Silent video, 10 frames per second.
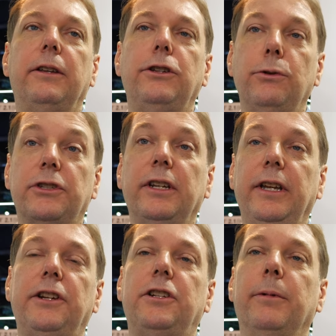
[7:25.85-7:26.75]
using
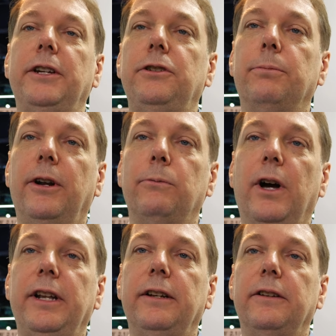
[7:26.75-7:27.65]
the HDMI
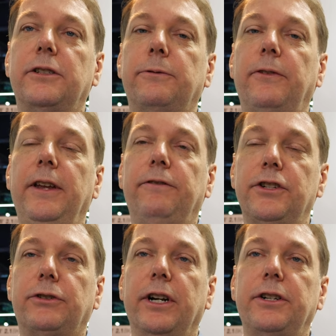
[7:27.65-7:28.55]
2.1
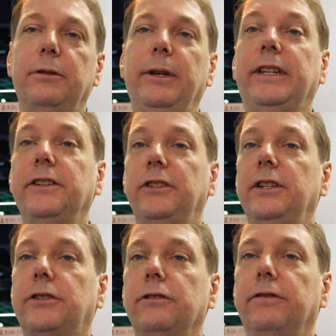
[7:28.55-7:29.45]
infrastructure. Because
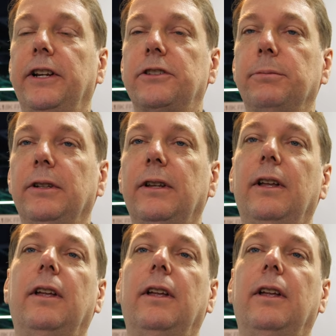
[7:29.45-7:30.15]
it is so flexible,